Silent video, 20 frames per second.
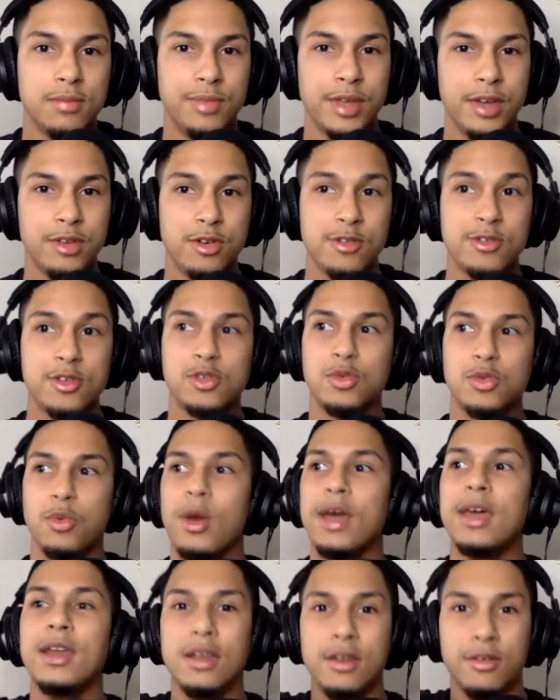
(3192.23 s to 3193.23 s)
then you're just
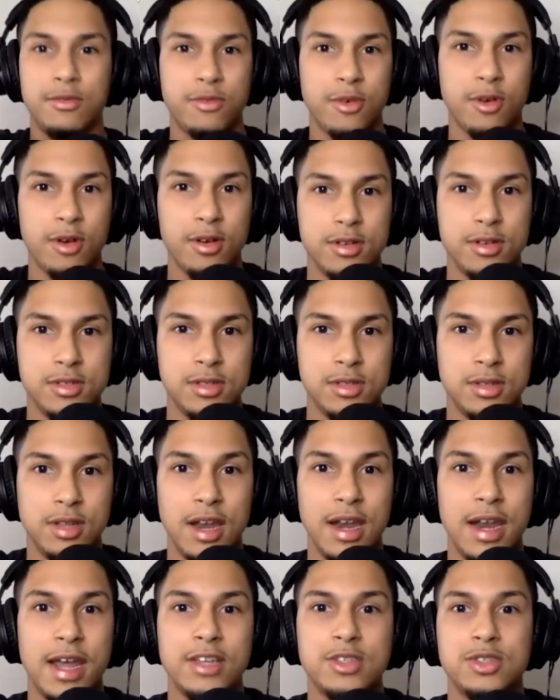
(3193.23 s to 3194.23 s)
waiting for the
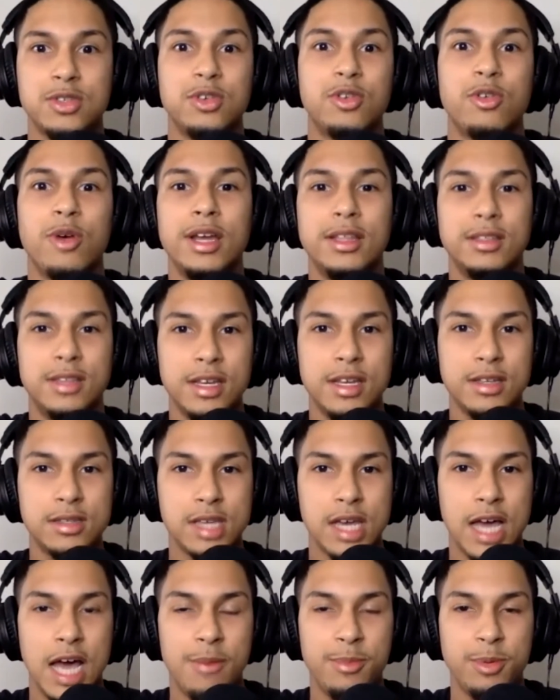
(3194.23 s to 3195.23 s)
next great thing
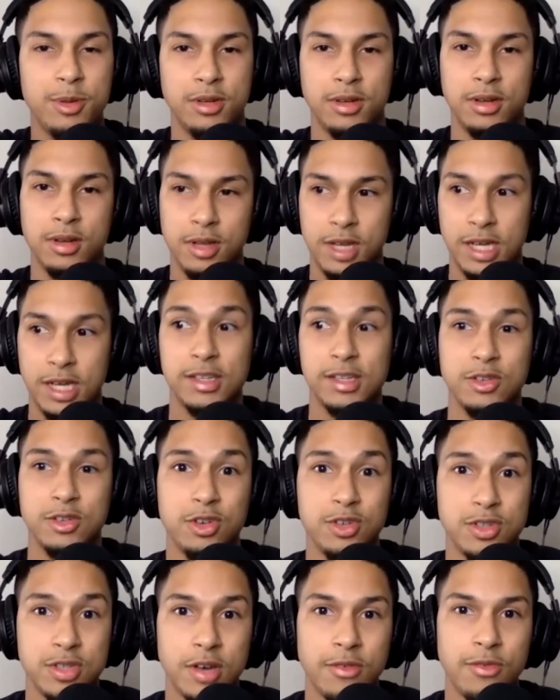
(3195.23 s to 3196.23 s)
to happen and then
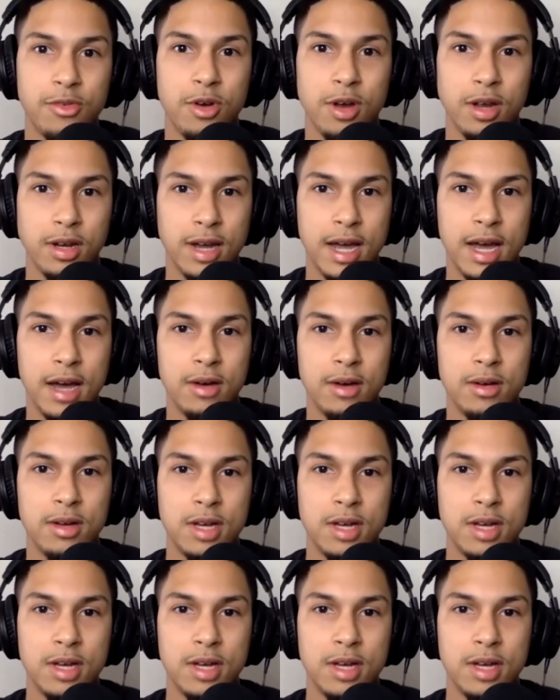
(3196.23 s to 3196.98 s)
you're suffering now.